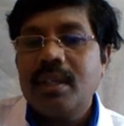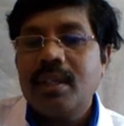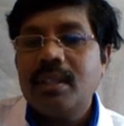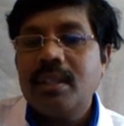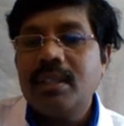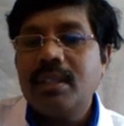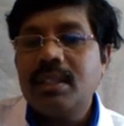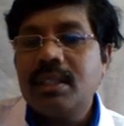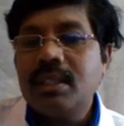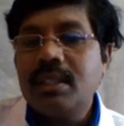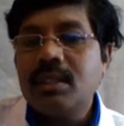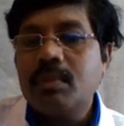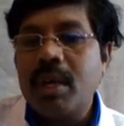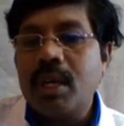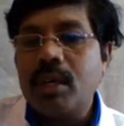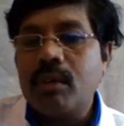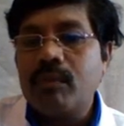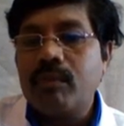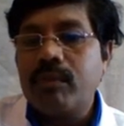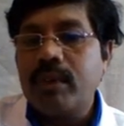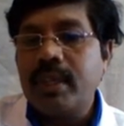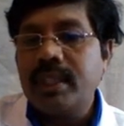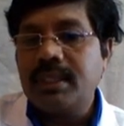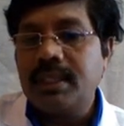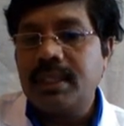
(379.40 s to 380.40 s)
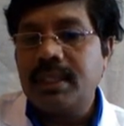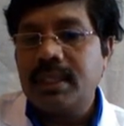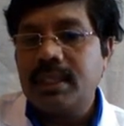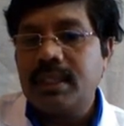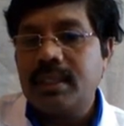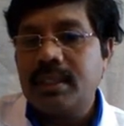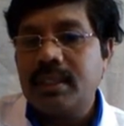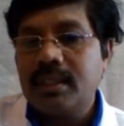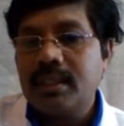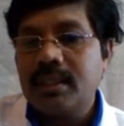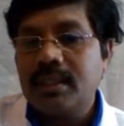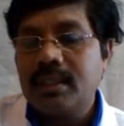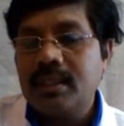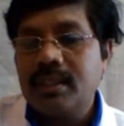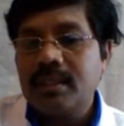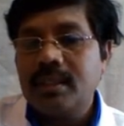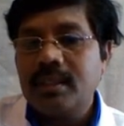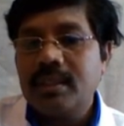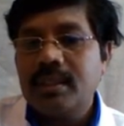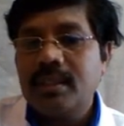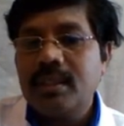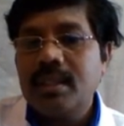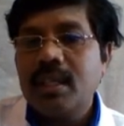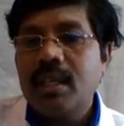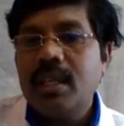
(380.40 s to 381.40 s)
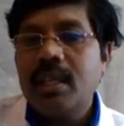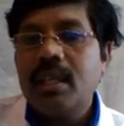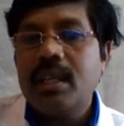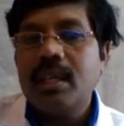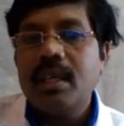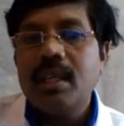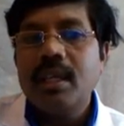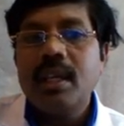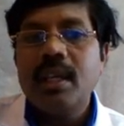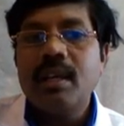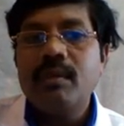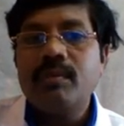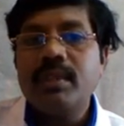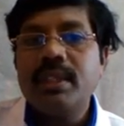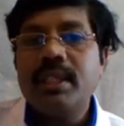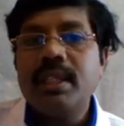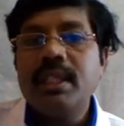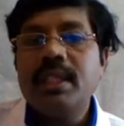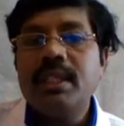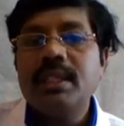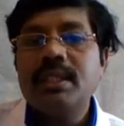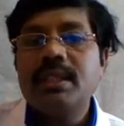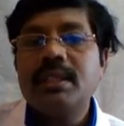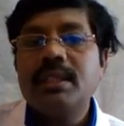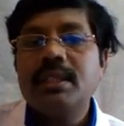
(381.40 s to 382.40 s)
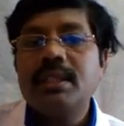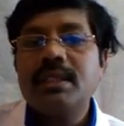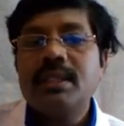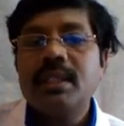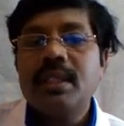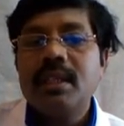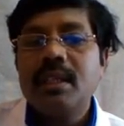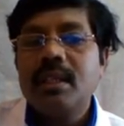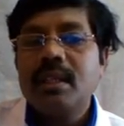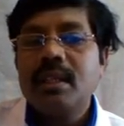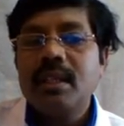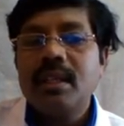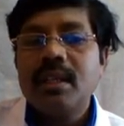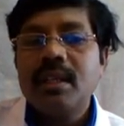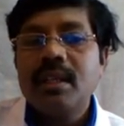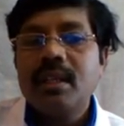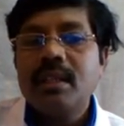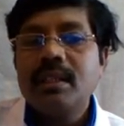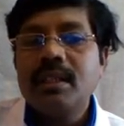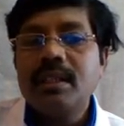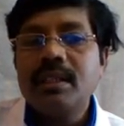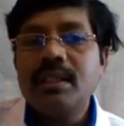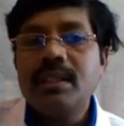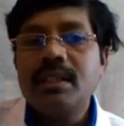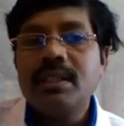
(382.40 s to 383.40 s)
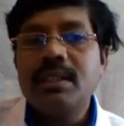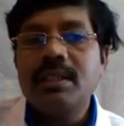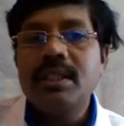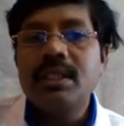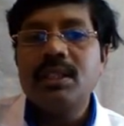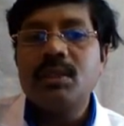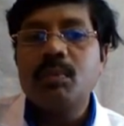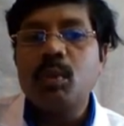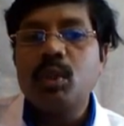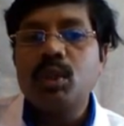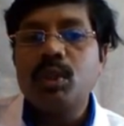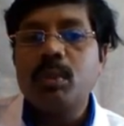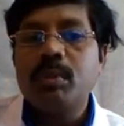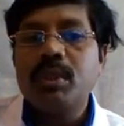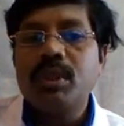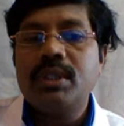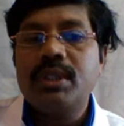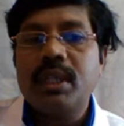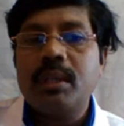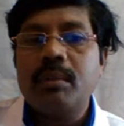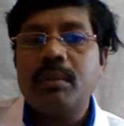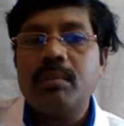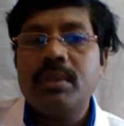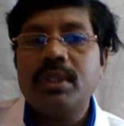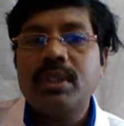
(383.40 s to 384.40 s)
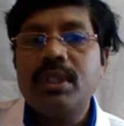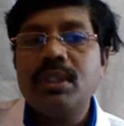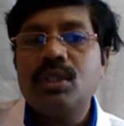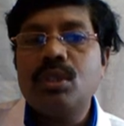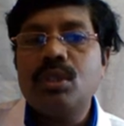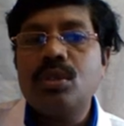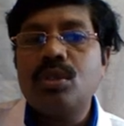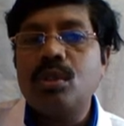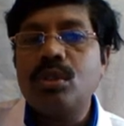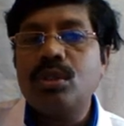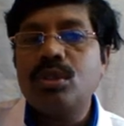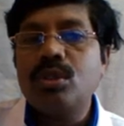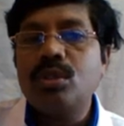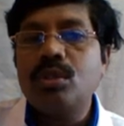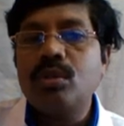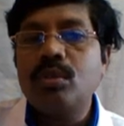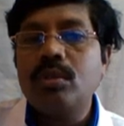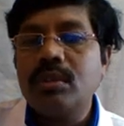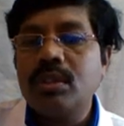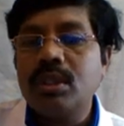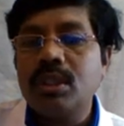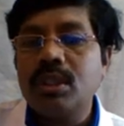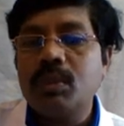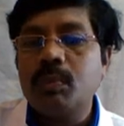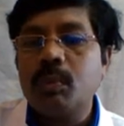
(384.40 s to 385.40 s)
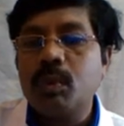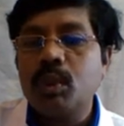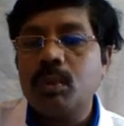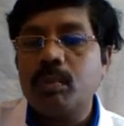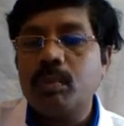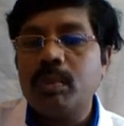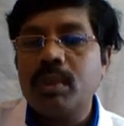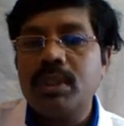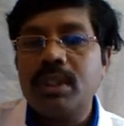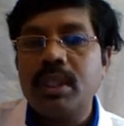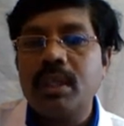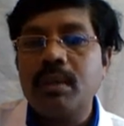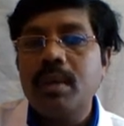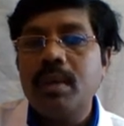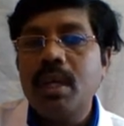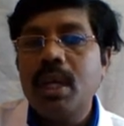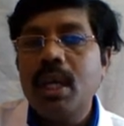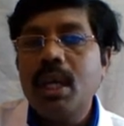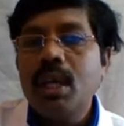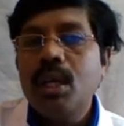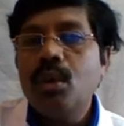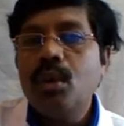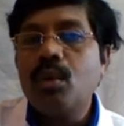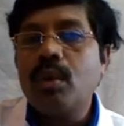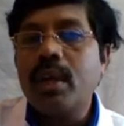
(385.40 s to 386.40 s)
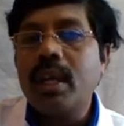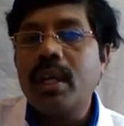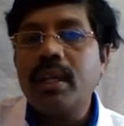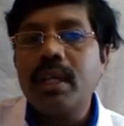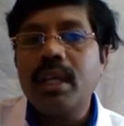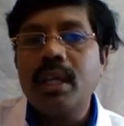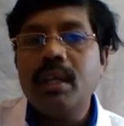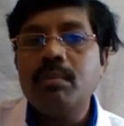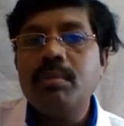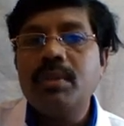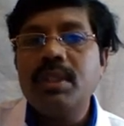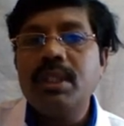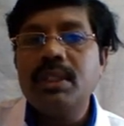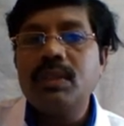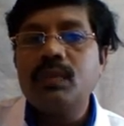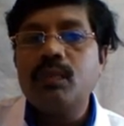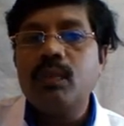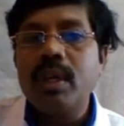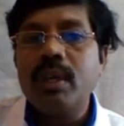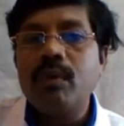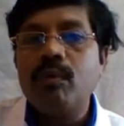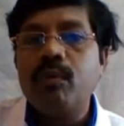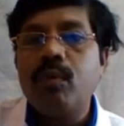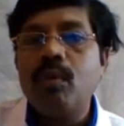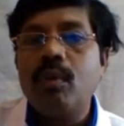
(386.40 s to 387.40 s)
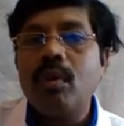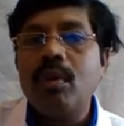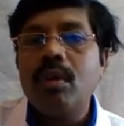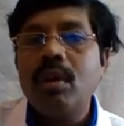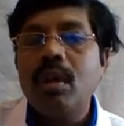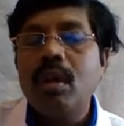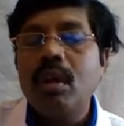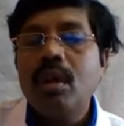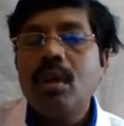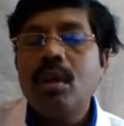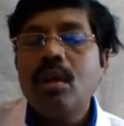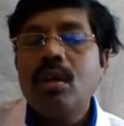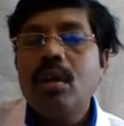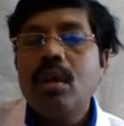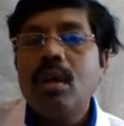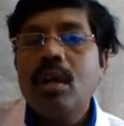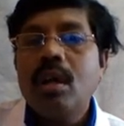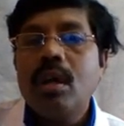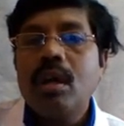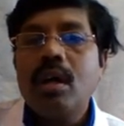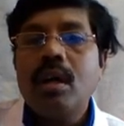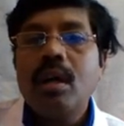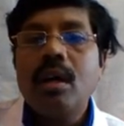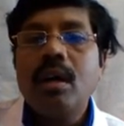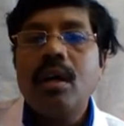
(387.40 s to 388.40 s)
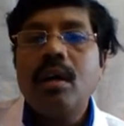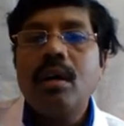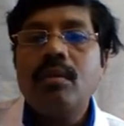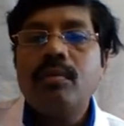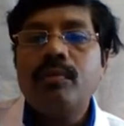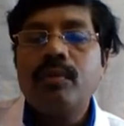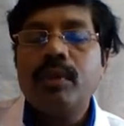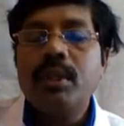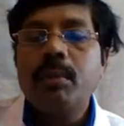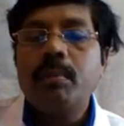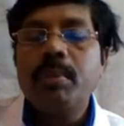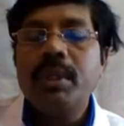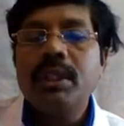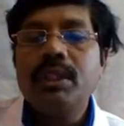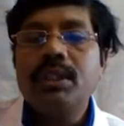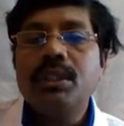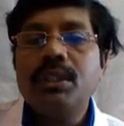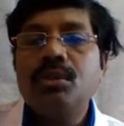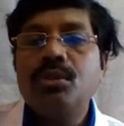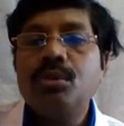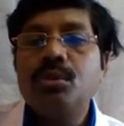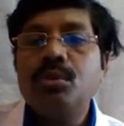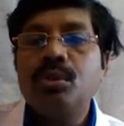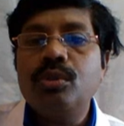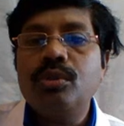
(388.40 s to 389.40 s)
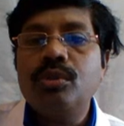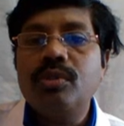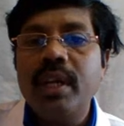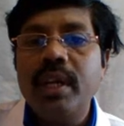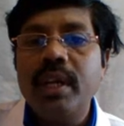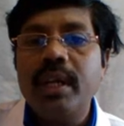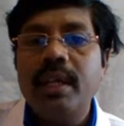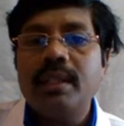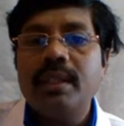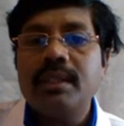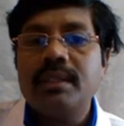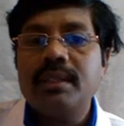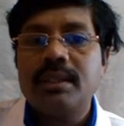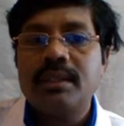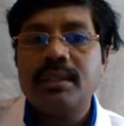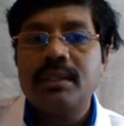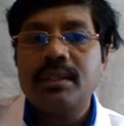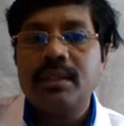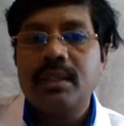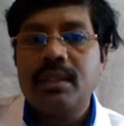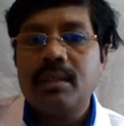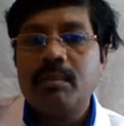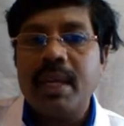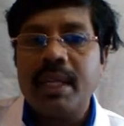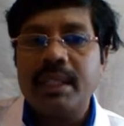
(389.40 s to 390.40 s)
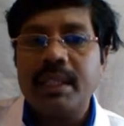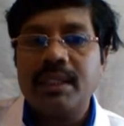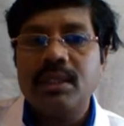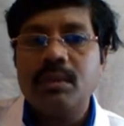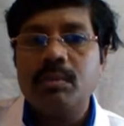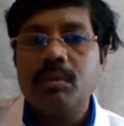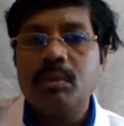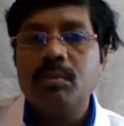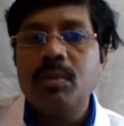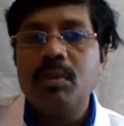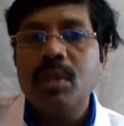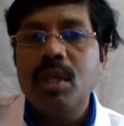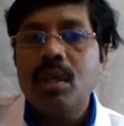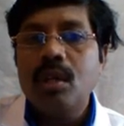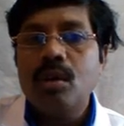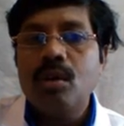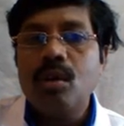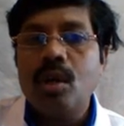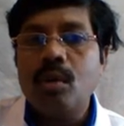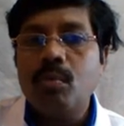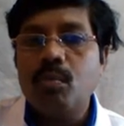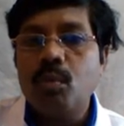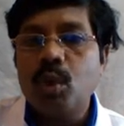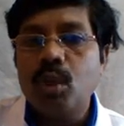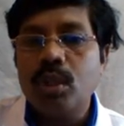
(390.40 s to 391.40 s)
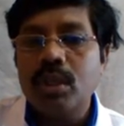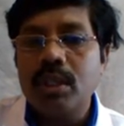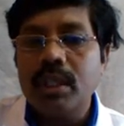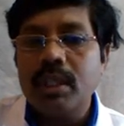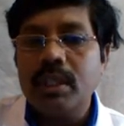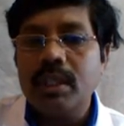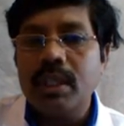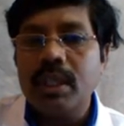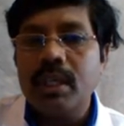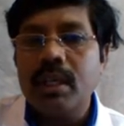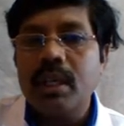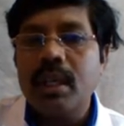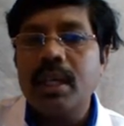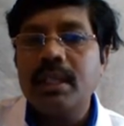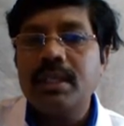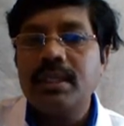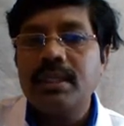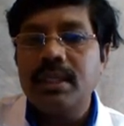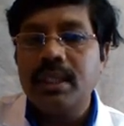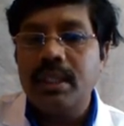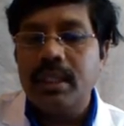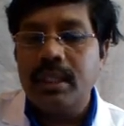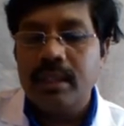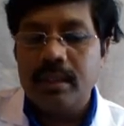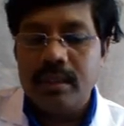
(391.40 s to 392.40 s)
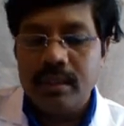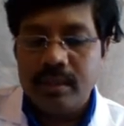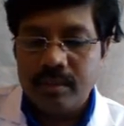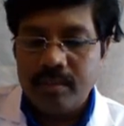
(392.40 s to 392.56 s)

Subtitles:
This is butterfly set. Everything is, this is disposable type. This is also disposable type. You can keep this Venflon for the patient 2 to 3 days maximum, not more than that. Let's see.